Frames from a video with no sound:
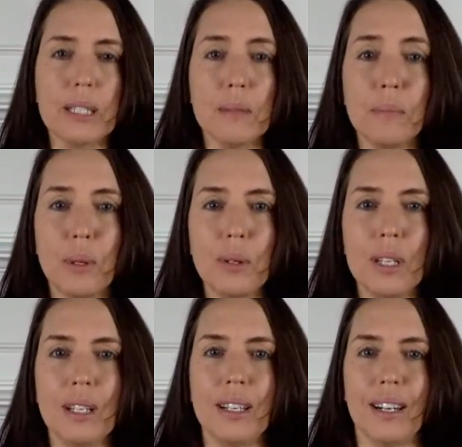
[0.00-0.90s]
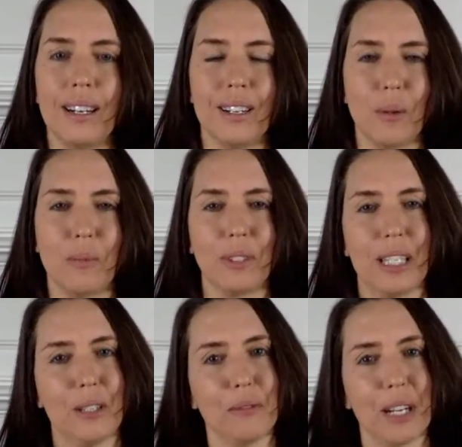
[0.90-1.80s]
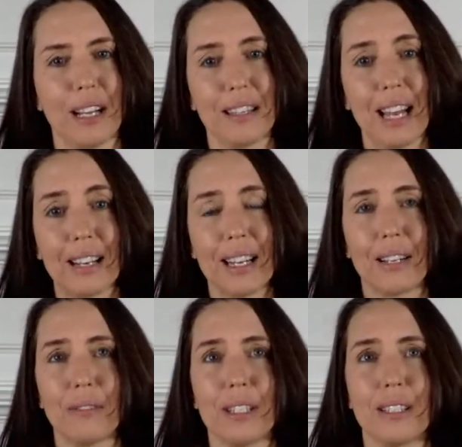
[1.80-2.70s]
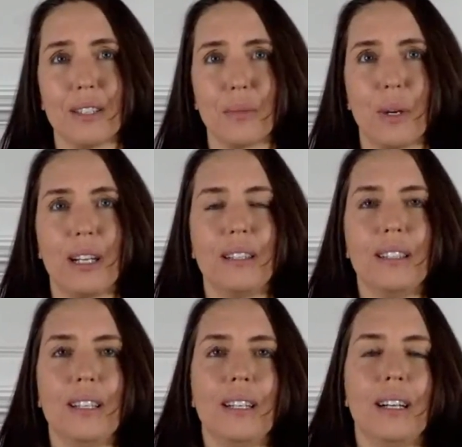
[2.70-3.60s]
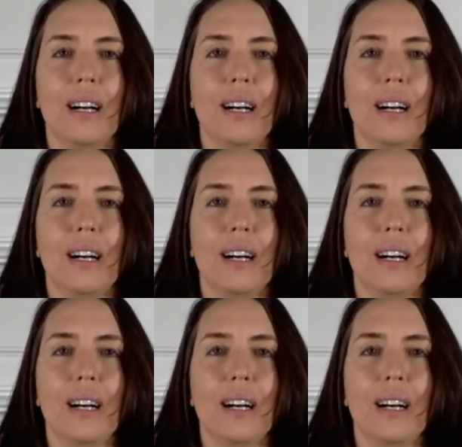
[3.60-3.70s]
Keep it simple. Hopefully you've gotten that out of this as well.